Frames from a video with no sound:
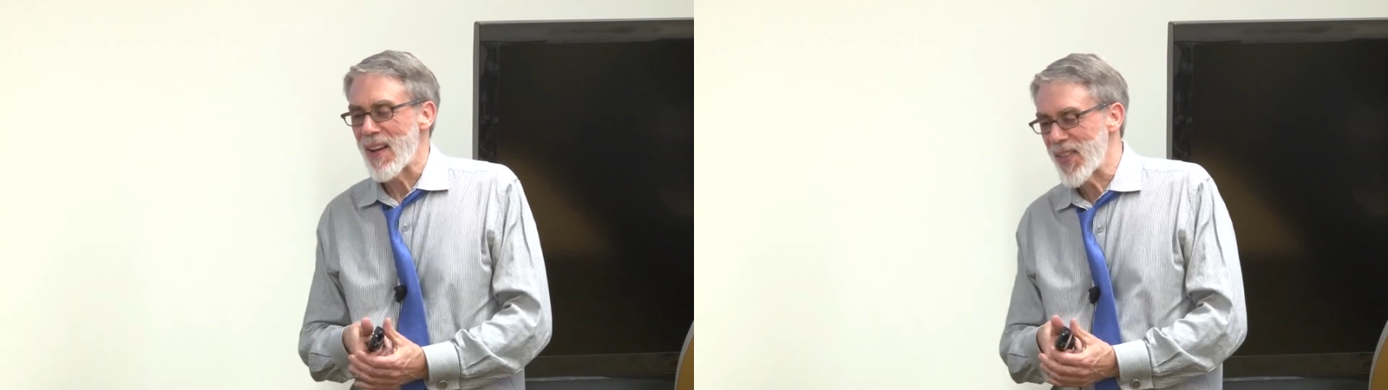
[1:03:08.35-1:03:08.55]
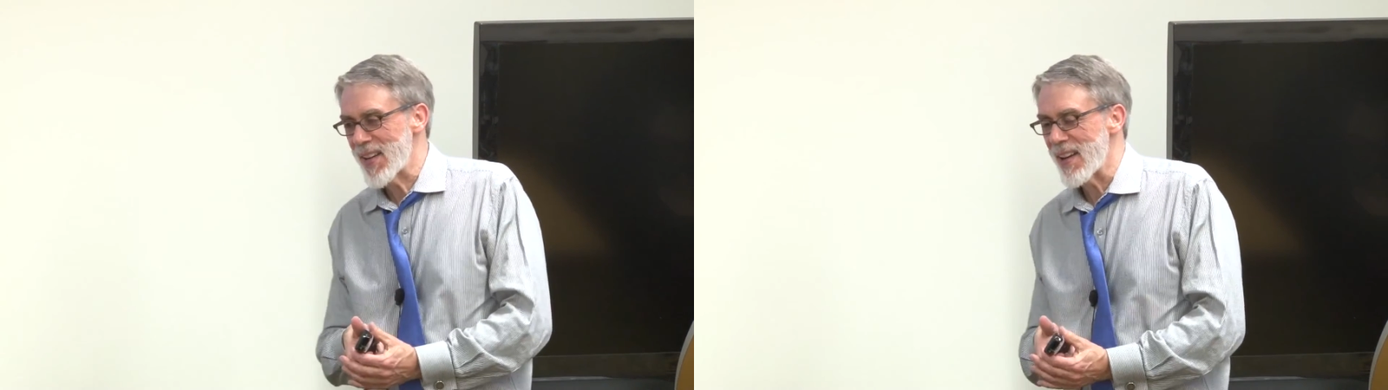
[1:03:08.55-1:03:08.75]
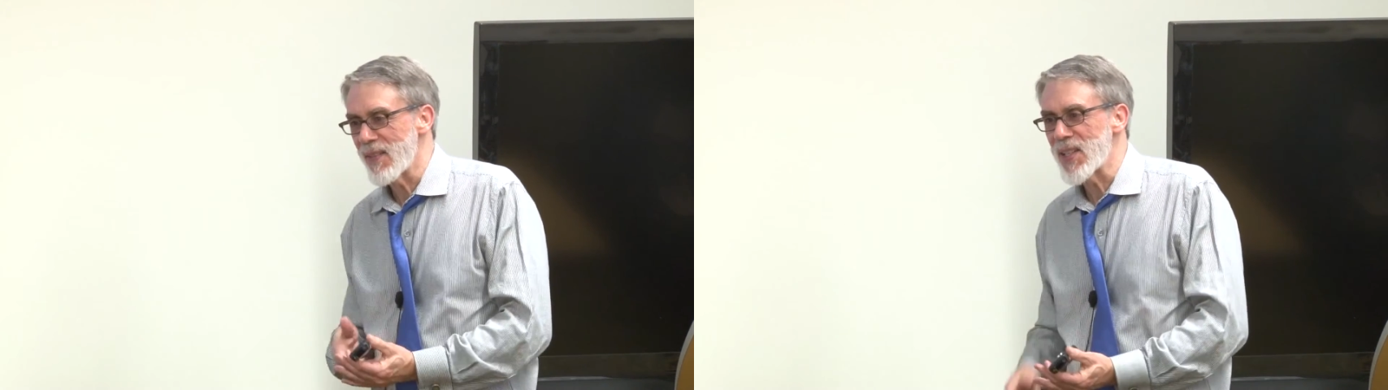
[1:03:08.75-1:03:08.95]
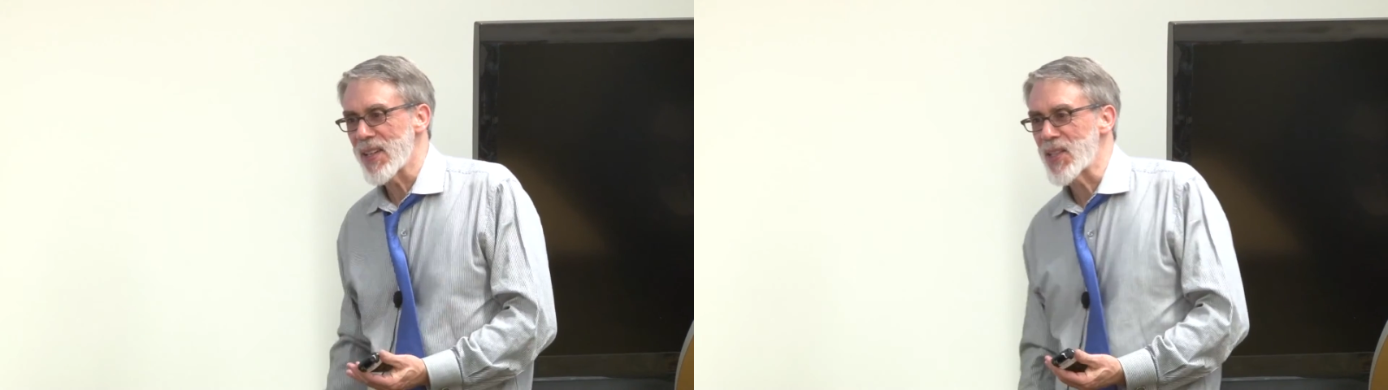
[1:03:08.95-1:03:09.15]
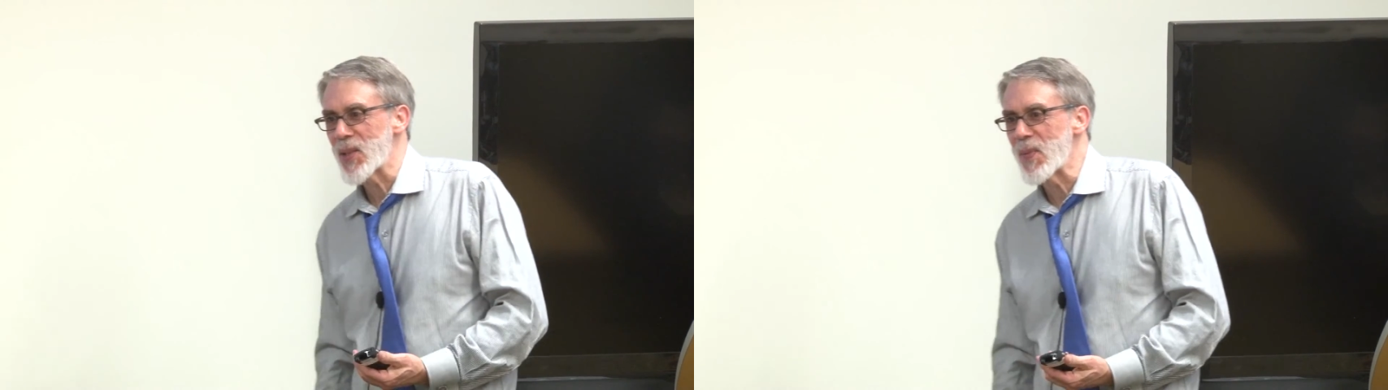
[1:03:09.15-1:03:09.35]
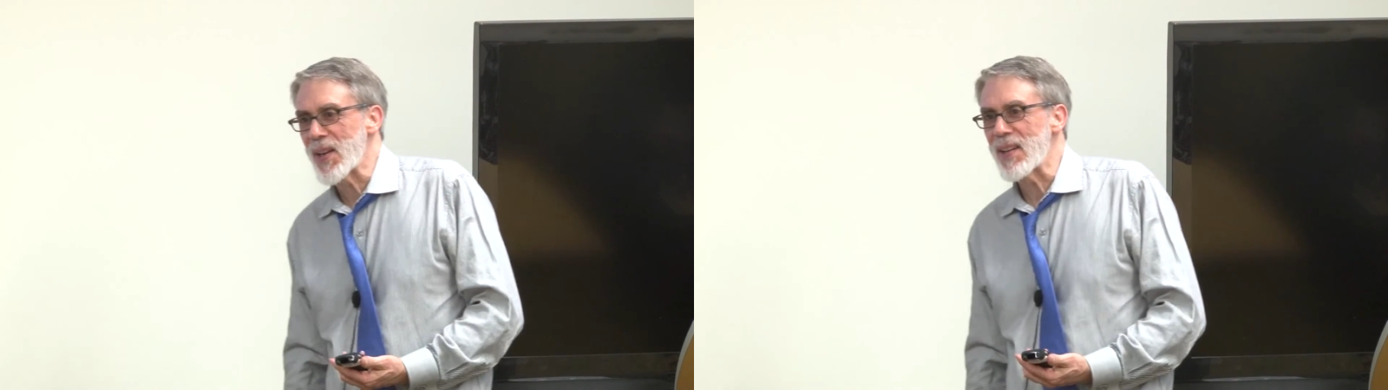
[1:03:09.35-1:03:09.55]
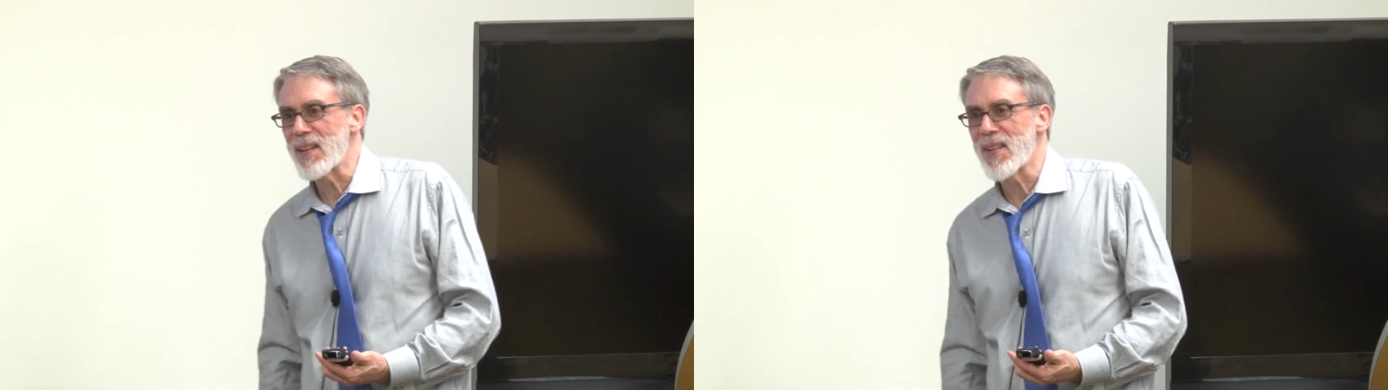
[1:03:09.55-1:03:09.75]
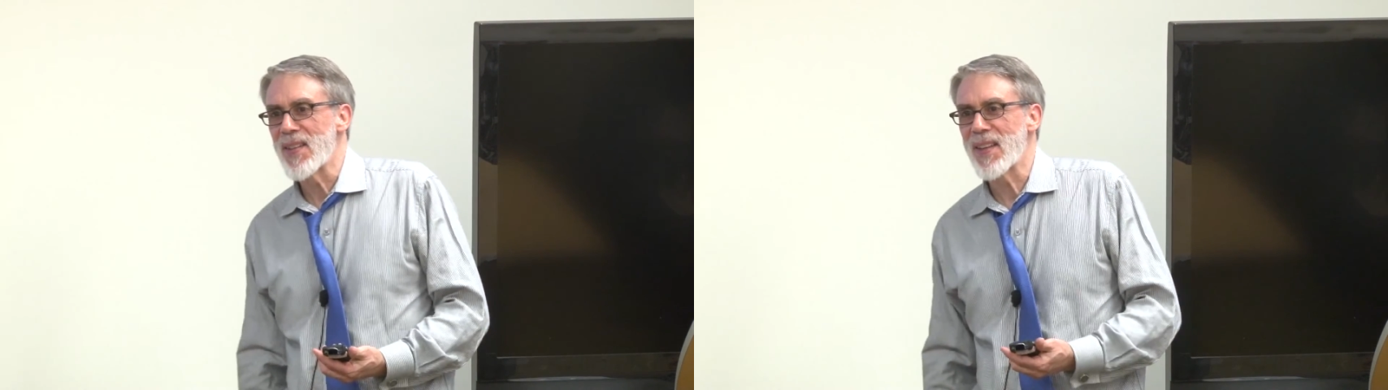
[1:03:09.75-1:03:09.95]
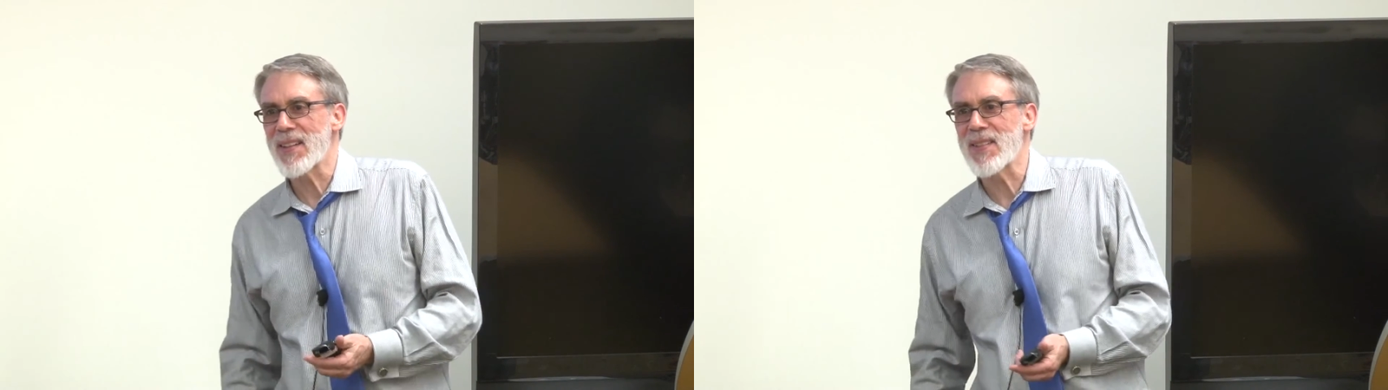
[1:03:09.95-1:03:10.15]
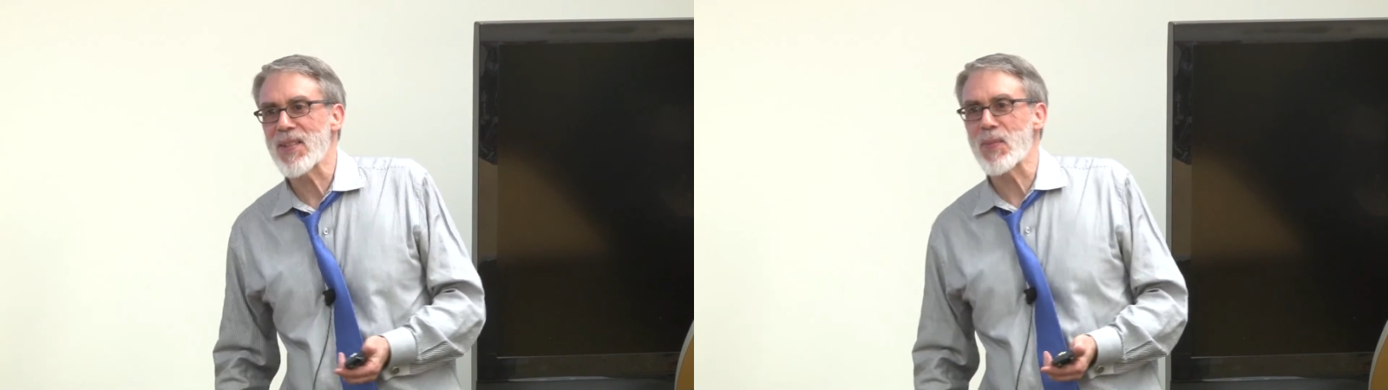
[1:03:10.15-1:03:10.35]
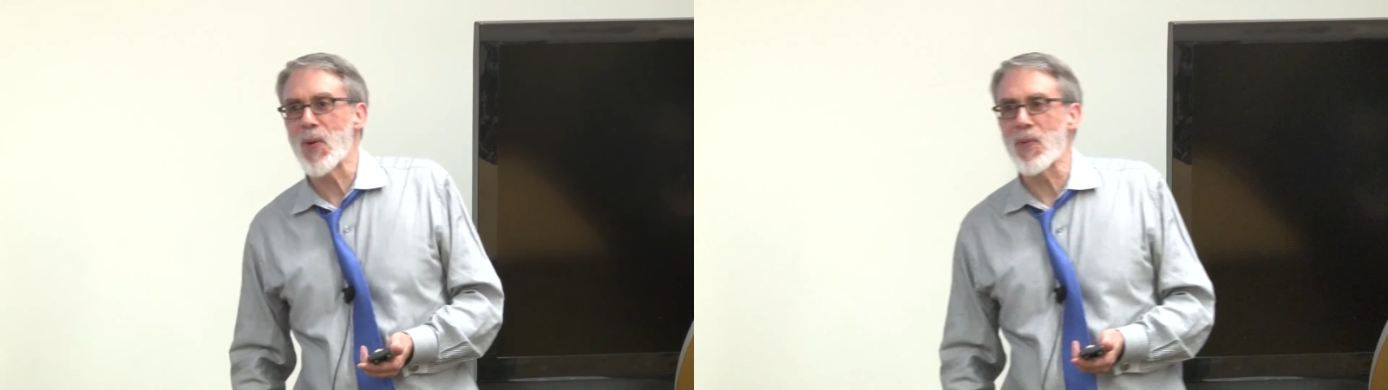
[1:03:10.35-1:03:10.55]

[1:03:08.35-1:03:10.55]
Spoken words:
think I have Texas money here. It's more